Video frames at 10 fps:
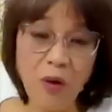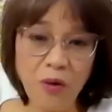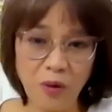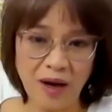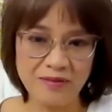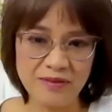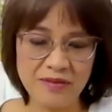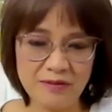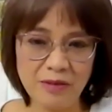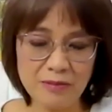program
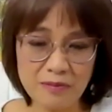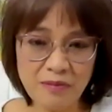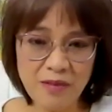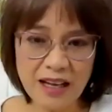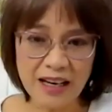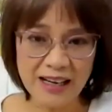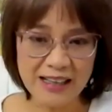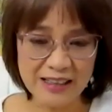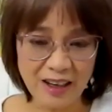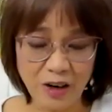
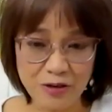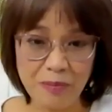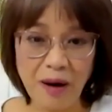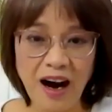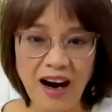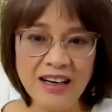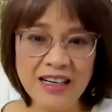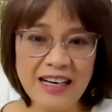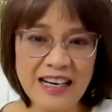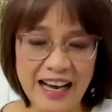of the bar,
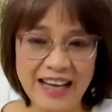and